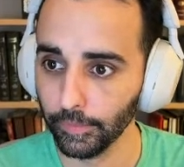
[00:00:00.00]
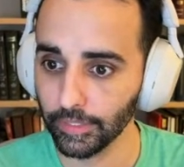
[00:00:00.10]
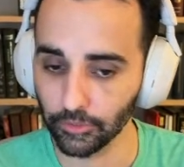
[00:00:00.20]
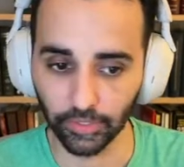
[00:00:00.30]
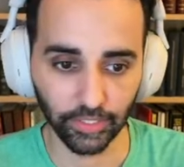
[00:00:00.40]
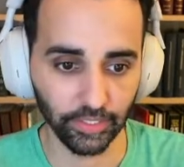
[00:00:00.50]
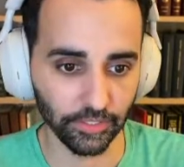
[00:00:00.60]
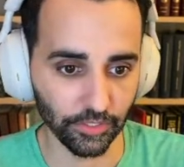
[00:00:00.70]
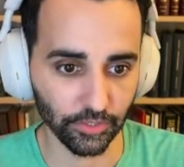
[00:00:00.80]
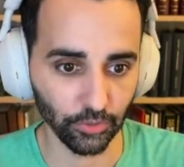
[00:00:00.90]
Actually, I
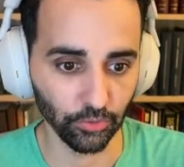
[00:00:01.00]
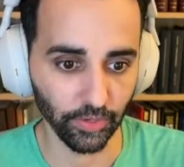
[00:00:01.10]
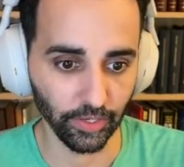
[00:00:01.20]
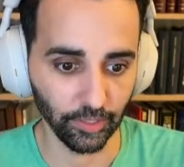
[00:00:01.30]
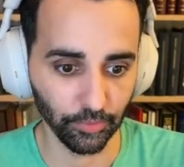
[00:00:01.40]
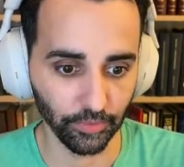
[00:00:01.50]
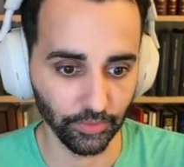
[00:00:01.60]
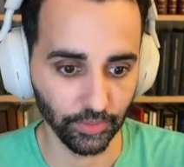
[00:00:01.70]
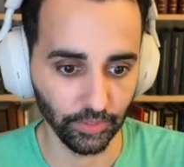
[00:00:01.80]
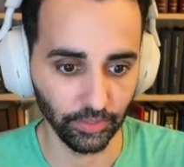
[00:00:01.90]
can just grab
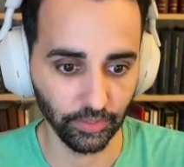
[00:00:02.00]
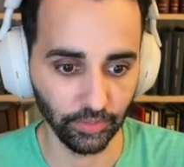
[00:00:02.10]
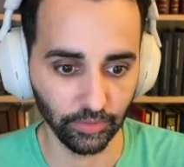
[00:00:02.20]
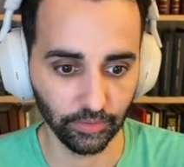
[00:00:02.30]
this,